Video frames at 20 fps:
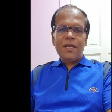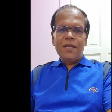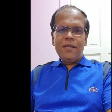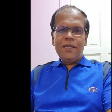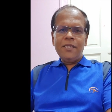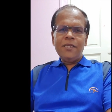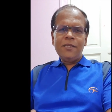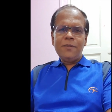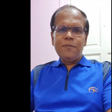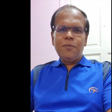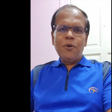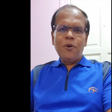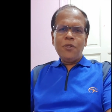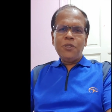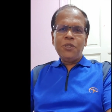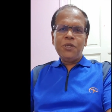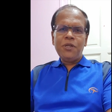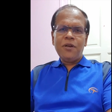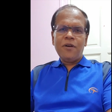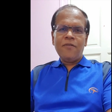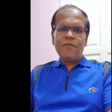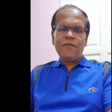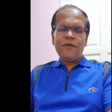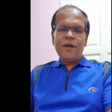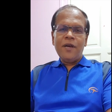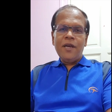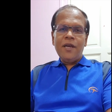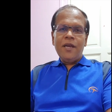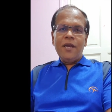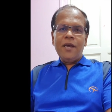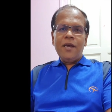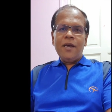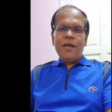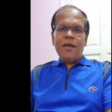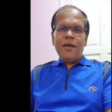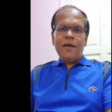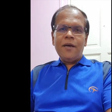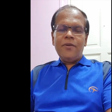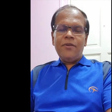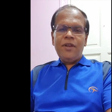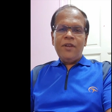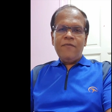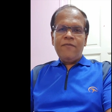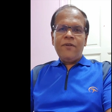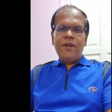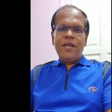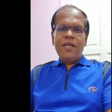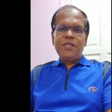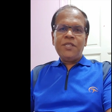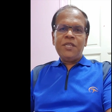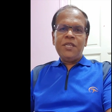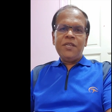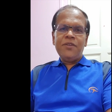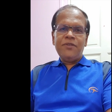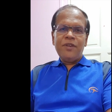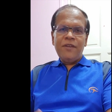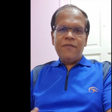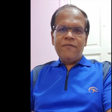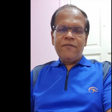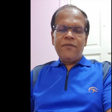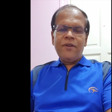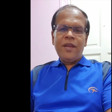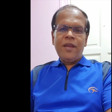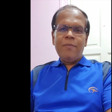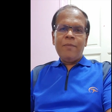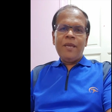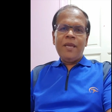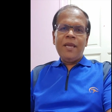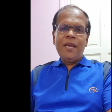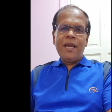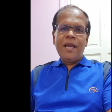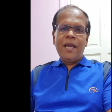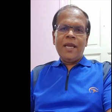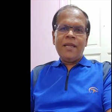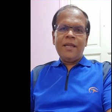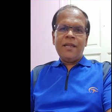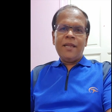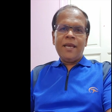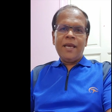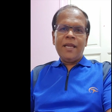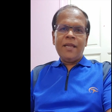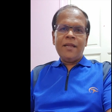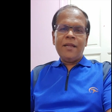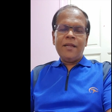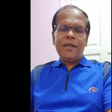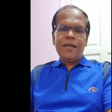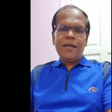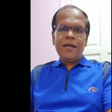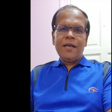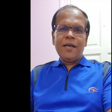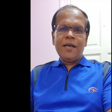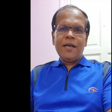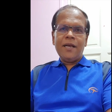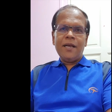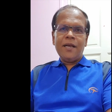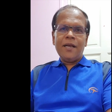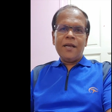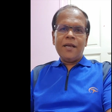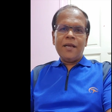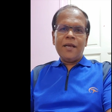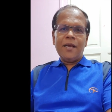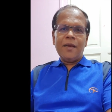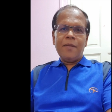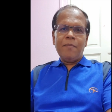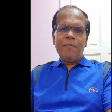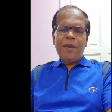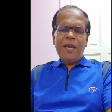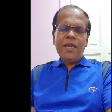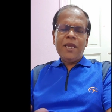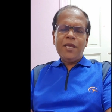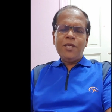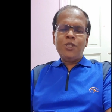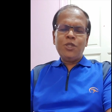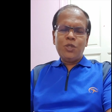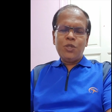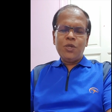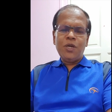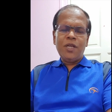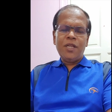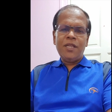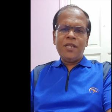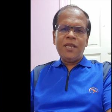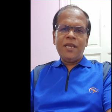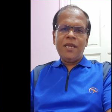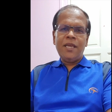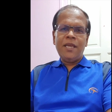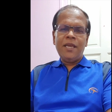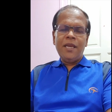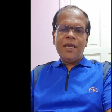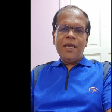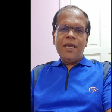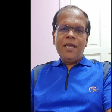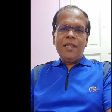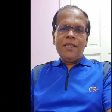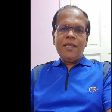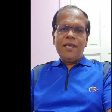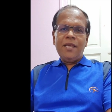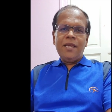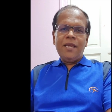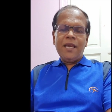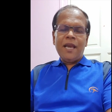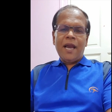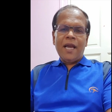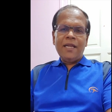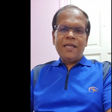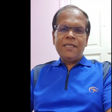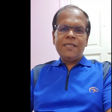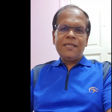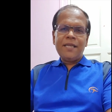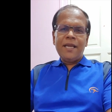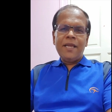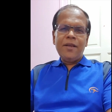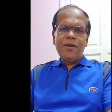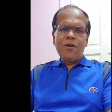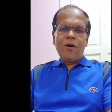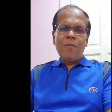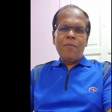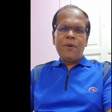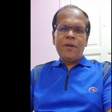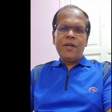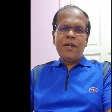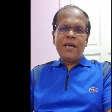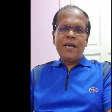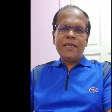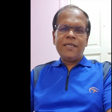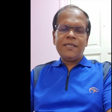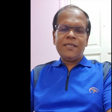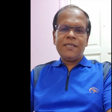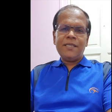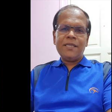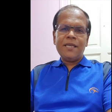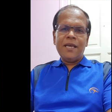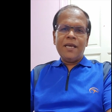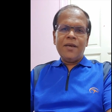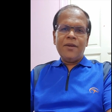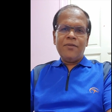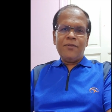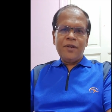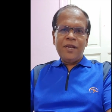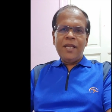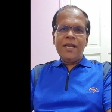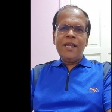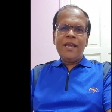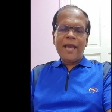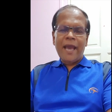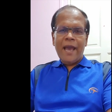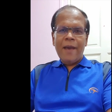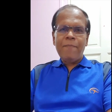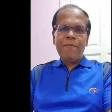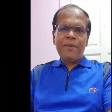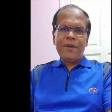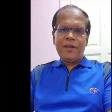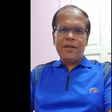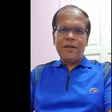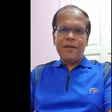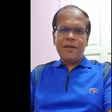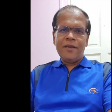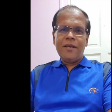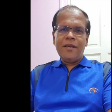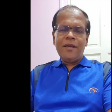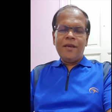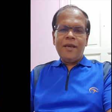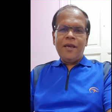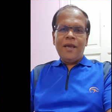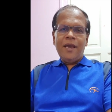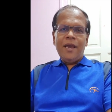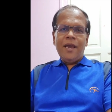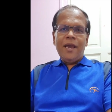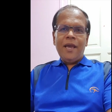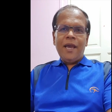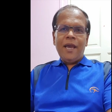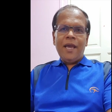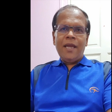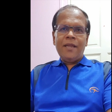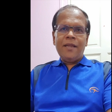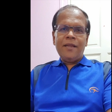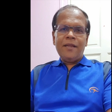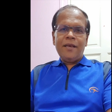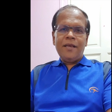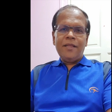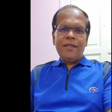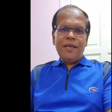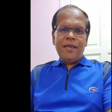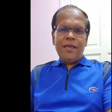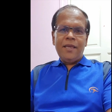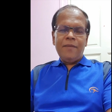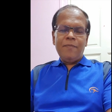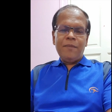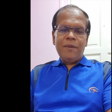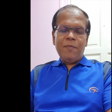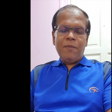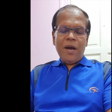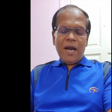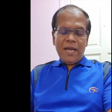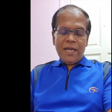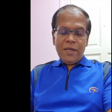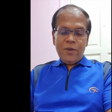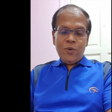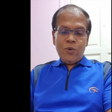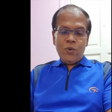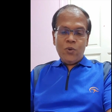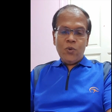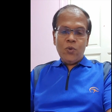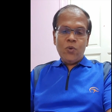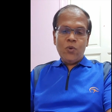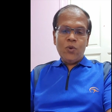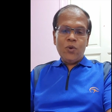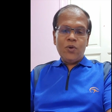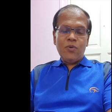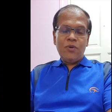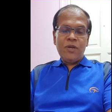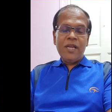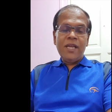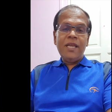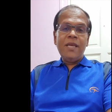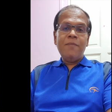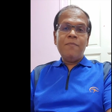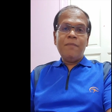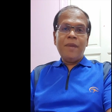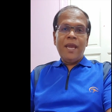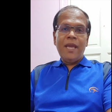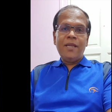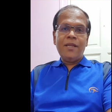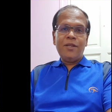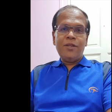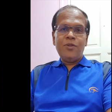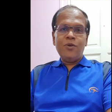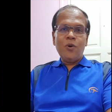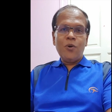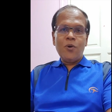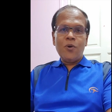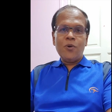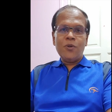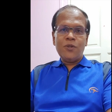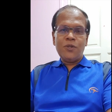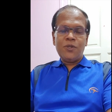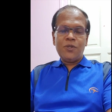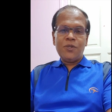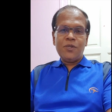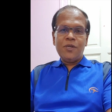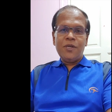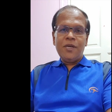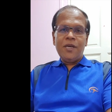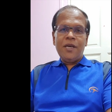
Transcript: This portion of rephrasing, reframing, and then making sure the understanding component has really happened, and the party who really made those